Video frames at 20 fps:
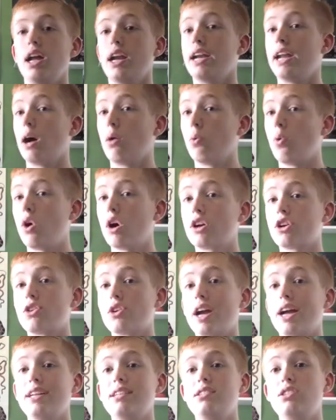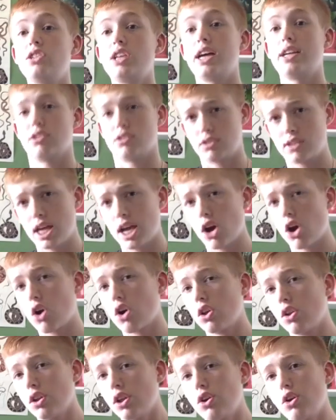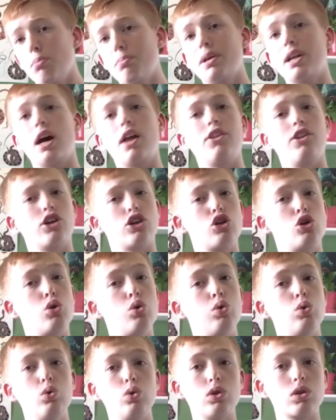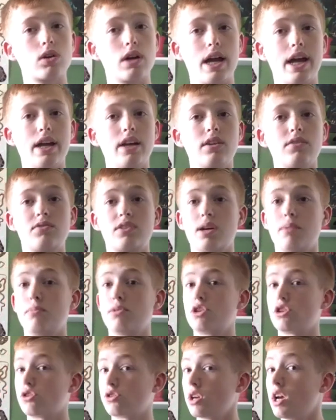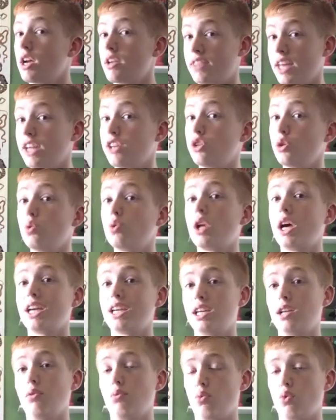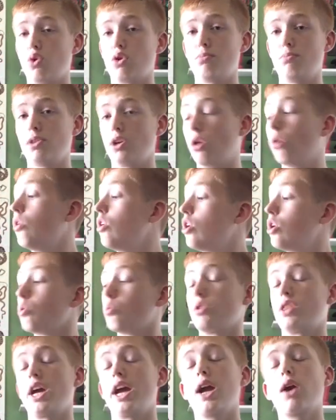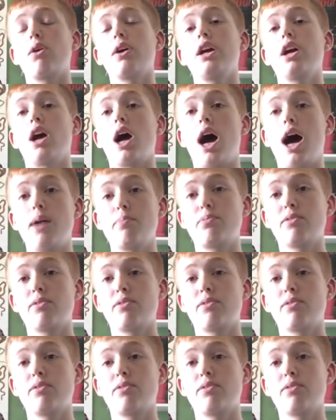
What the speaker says: Now, water dragons, yes, they are a little bit on the cooler end of temperatures. They do like it warm, though. With Harry, I